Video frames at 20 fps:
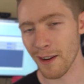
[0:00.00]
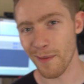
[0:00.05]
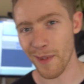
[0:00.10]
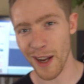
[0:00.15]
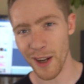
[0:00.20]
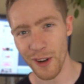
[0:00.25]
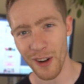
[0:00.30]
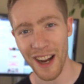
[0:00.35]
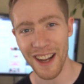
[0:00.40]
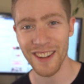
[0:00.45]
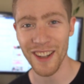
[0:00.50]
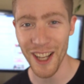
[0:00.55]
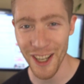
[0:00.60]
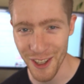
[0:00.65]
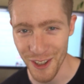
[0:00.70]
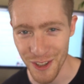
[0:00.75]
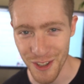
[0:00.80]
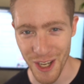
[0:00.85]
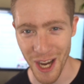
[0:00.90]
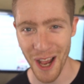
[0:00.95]
Michael, I
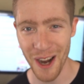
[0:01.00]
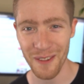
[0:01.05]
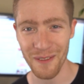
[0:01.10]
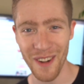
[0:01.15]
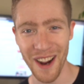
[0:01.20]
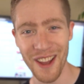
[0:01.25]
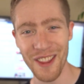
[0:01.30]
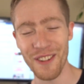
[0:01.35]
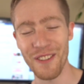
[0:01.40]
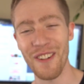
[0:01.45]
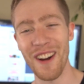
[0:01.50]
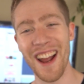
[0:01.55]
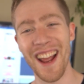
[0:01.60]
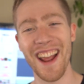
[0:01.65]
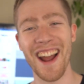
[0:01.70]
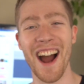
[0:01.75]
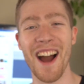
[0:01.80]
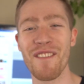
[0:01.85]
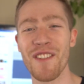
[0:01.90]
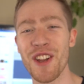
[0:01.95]
like your channel, by the
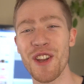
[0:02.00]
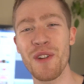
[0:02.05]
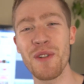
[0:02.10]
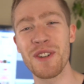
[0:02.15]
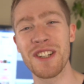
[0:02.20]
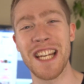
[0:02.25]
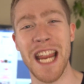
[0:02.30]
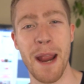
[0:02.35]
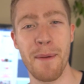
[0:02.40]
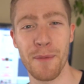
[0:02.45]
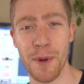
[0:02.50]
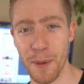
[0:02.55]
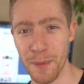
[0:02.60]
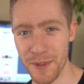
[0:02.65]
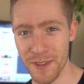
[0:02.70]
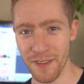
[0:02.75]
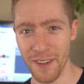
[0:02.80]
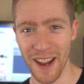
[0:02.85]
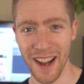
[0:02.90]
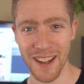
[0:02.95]
way. I'm a huge Game
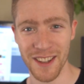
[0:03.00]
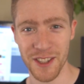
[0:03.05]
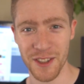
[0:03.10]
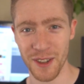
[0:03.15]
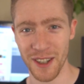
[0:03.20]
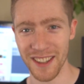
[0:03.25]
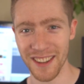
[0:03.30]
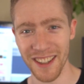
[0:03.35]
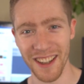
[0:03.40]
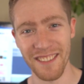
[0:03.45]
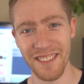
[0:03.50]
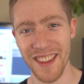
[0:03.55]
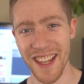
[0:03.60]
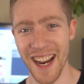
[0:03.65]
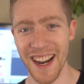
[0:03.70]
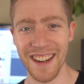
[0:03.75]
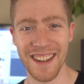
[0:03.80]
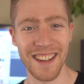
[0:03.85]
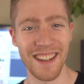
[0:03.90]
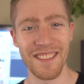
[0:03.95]
Grumps fan, so I love
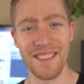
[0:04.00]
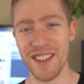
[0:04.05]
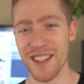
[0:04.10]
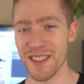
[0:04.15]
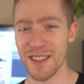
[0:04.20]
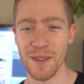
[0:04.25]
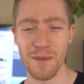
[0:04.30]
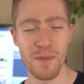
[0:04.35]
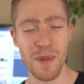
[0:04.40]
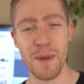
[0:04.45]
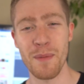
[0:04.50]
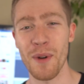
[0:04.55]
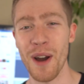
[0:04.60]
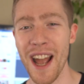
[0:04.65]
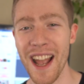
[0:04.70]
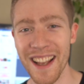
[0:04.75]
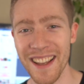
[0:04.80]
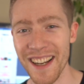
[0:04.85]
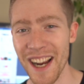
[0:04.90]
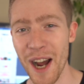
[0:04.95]
the idea of just some people
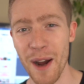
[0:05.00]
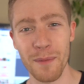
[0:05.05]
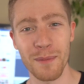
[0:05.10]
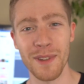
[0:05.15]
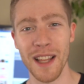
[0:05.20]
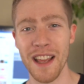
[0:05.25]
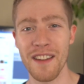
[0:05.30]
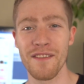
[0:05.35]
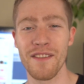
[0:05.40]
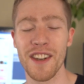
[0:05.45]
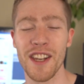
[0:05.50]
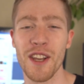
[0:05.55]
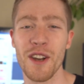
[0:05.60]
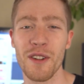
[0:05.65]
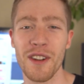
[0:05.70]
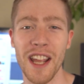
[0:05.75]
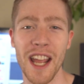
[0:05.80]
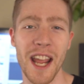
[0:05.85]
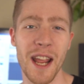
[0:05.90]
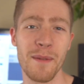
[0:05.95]
hanging out and playing
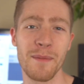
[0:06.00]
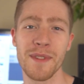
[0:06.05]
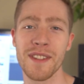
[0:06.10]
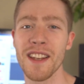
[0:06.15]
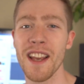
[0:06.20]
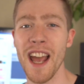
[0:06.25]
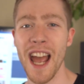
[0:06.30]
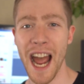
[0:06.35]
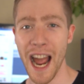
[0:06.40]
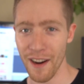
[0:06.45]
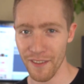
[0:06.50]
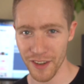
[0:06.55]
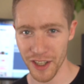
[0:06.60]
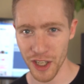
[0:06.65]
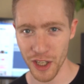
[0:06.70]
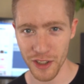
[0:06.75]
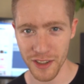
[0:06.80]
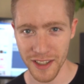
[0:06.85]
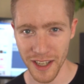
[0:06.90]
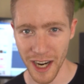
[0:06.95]
video games, having
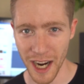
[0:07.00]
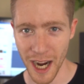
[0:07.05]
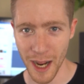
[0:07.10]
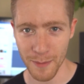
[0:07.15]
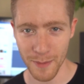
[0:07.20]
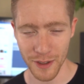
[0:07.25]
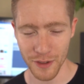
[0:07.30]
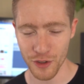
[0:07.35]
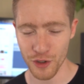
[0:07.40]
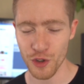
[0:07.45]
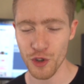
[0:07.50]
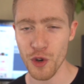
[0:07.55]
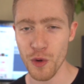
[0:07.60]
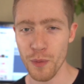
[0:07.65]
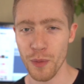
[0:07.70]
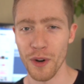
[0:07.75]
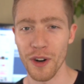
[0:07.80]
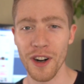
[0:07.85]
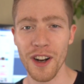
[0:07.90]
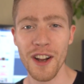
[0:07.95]
a good time. That's
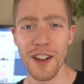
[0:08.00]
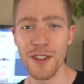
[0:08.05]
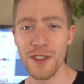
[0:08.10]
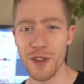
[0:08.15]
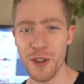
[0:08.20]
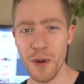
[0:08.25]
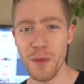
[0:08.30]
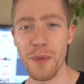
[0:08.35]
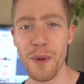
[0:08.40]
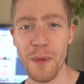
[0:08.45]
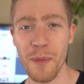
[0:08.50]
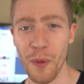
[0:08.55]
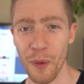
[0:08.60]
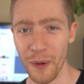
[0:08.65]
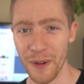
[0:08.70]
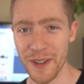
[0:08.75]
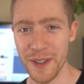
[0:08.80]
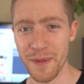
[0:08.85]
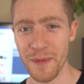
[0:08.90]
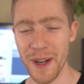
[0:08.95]
super, super
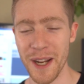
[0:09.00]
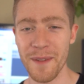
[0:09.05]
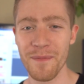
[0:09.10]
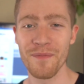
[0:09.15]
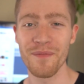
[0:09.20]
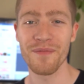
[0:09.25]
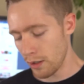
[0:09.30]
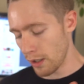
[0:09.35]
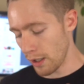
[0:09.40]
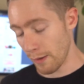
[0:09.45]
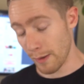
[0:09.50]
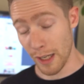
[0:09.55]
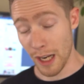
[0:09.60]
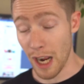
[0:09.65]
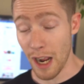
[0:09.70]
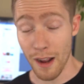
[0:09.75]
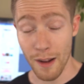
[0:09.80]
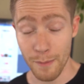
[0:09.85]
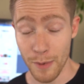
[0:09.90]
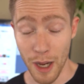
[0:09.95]
important to me. I mean,
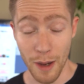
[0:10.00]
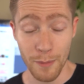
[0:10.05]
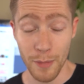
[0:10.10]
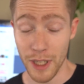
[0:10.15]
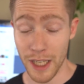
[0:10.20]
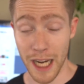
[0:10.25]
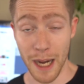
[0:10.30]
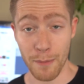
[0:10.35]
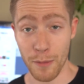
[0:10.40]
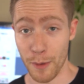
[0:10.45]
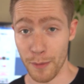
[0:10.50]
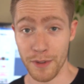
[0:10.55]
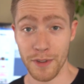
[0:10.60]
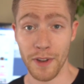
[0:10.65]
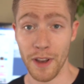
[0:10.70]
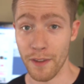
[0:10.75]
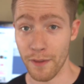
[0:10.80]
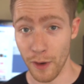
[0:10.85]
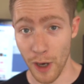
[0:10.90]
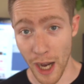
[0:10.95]
I've been a Game Grumps
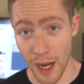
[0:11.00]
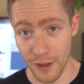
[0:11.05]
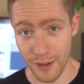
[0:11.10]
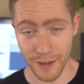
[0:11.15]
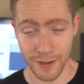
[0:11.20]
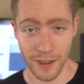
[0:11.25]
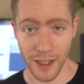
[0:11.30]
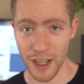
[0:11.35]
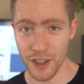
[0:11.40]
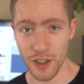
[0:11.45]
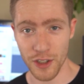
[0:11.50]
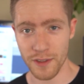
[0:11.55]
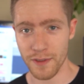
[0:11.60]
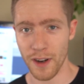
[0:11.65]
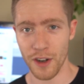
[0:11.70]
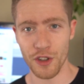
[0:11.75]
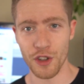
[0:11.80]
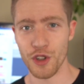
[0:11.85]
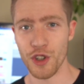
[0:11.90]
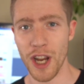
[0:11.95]
fan for ages, and I just
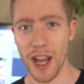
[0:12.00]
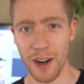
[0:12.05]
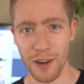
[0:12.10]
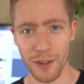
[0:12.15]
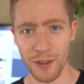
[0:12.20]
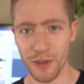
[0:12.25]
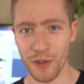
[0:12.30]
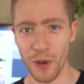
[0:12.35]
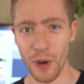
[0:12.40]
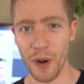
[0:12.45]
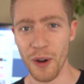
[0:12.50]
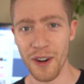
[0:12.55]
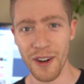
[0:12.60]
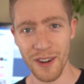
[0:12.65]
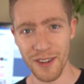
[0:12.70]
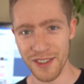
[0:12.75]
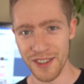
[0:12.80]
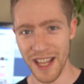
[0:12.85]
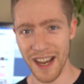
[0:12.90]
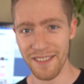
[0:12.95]
found your channel,
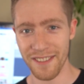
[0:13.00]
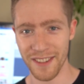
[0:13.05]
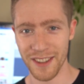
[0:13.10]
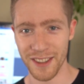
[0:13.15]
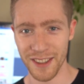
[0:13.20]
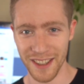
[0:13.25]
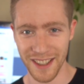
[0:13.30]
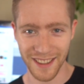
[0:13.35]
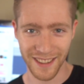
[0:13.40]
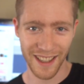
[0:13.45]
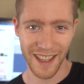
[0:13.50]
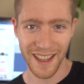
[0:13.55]
so definitely